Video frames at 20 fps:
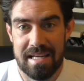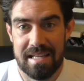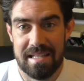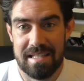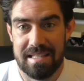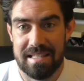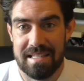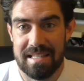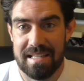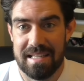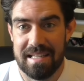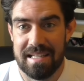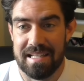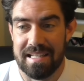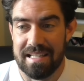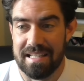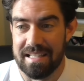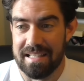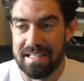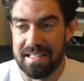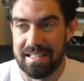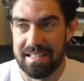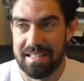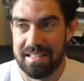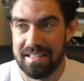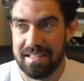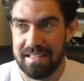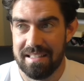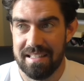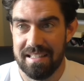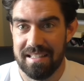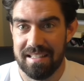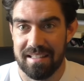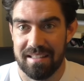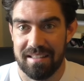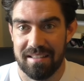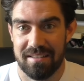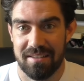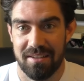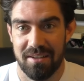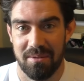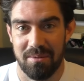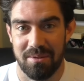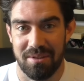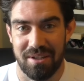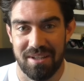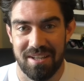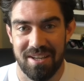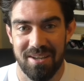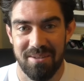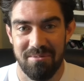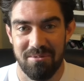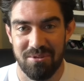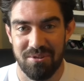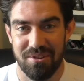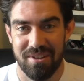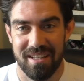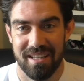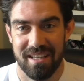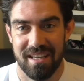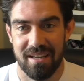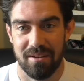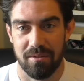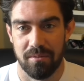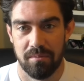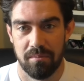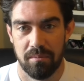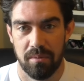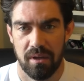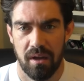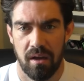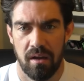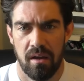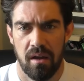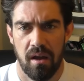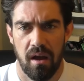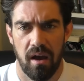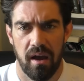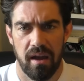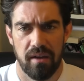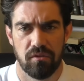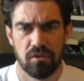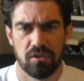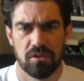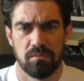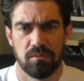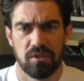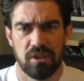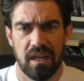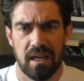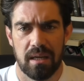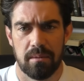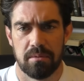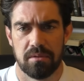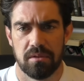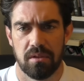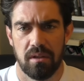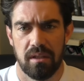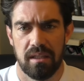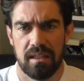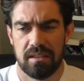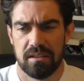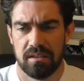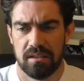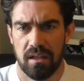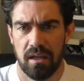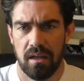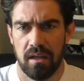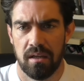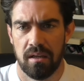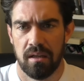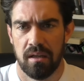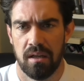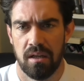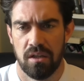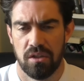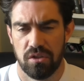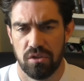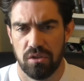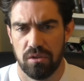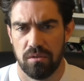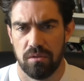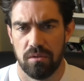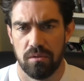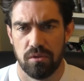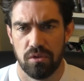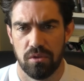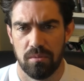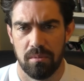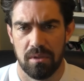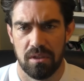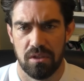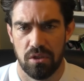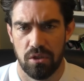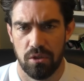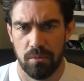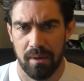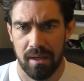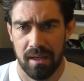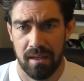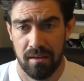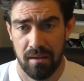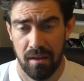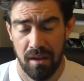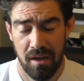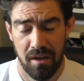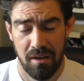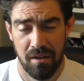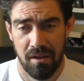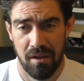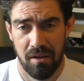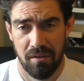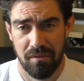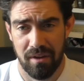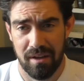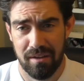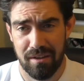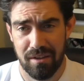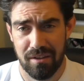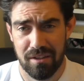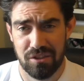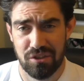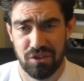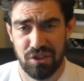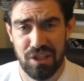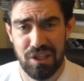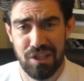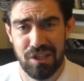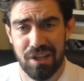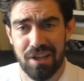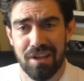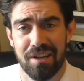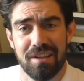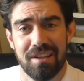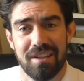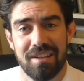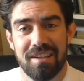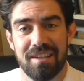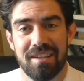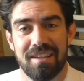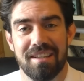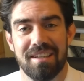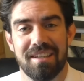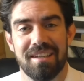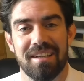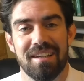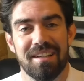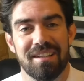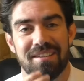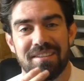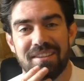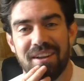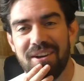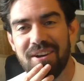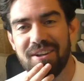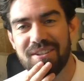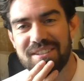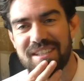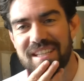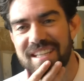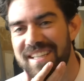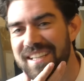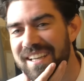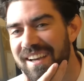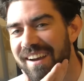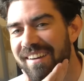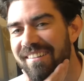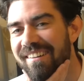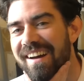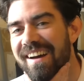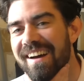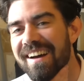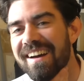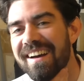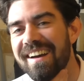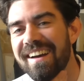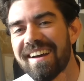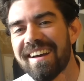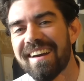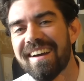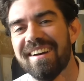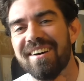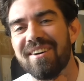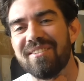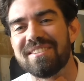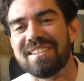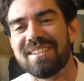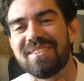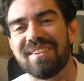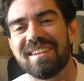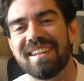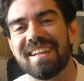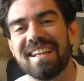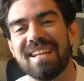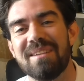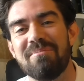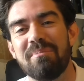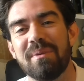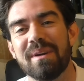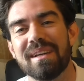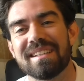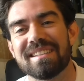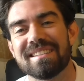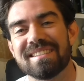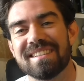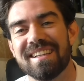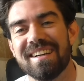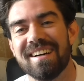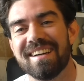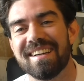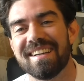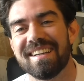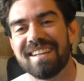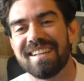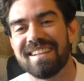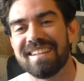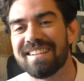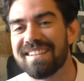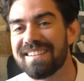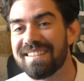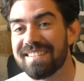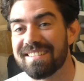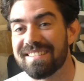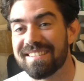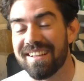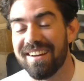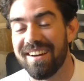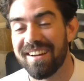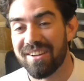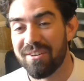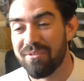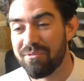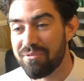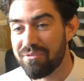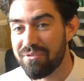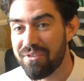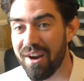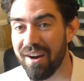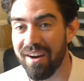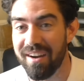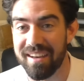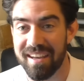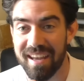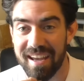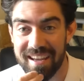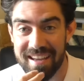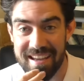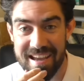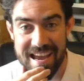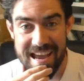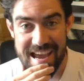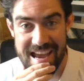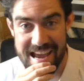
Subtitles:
yeah, the time is running out. But I have got some jabs, so at least shouldn't be too bad. Found out there's Zika. So Zika, obviously with the Olympics starting on Friday,